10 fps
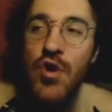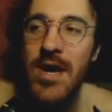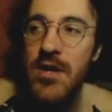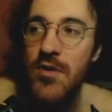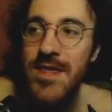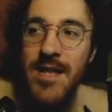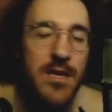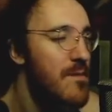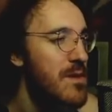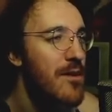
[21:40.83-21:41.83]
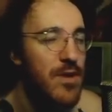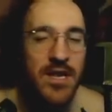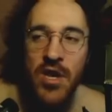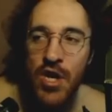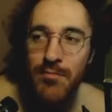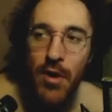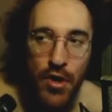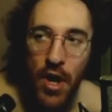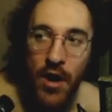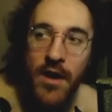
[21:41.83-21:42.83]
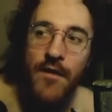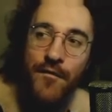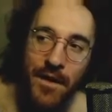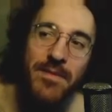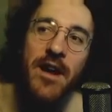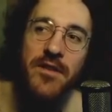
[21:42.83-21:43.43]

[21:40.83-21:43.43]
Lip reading: we try to do with that skip so that we can touch Boldar from